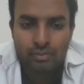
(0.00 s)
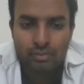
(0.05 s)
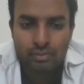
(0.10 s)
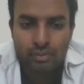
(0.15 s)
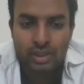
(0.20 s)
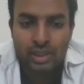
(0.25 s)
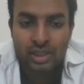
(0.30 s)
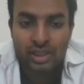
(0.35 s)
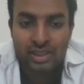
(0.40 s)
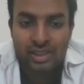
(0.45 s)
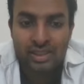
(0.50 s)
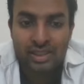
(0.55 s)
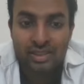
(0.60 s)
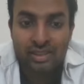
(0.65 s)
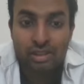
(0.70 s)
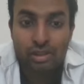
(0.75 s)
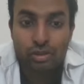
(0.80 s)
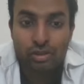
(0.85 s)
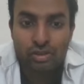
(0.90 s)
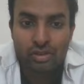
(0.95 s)
this
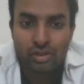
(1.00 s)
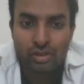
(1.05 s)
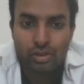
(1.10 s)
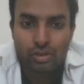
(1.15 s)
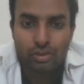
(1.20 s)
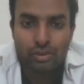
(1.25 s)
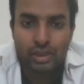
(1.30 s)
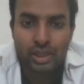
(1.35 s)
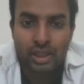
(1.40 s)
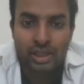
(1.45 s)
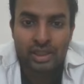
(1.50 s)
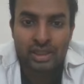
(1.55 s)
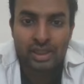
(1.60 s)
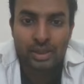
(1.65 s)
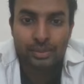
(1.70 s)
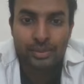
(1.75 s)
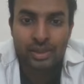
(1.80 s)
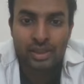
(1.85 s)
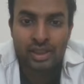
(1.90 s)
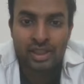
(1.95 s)
decision to end
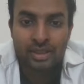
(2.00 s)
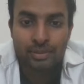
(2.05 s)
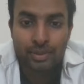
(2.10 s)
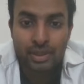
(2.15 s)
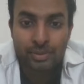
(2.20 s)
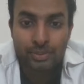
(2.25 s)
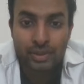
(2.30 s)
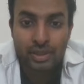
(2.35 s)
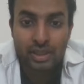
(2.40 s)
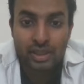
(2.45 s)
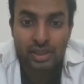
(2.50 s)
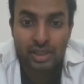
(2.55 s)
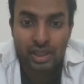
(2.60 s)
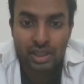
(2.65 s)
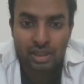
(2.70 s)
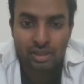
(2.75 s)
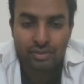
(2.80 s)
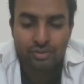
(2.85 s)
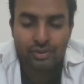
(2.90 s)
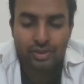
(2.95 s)
subsidies must be done
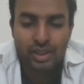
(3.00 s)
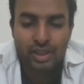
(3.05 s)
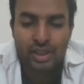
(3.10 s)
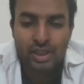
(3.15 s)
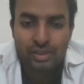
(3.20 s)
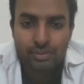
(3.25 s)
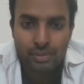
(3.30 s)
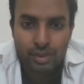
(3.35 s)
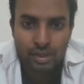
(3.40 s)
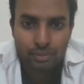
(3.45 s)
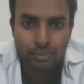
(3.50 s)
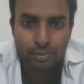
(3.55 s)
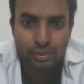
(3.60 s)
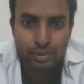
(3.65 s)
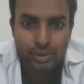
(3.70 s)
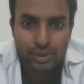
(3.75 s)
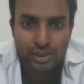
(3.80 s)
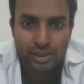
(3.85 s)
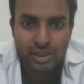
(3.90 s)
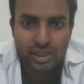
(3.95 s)
carefully and
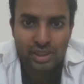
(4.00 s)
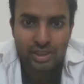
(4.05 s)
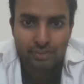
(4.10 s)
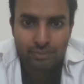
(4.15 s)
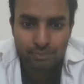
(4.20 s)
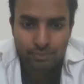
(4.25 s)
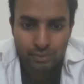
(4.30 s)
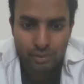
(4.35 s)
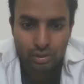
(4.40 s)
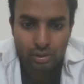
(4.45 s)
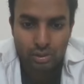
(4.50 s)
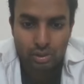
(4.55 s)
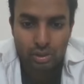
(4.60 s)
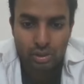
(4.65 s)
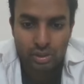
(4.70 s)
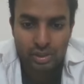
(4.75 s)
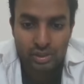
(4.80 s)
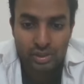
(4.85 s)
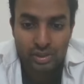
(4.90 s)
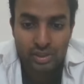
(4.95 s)
prudently,
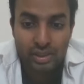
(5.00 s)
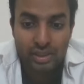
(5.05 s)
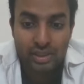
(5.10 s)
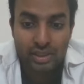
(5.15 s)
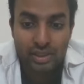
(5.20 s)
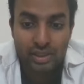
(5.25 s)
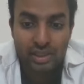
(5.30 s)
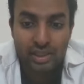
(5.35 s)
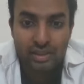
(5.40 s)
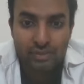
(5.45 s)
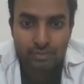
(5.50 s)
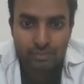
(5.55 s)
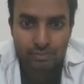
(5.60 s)
not suddenly.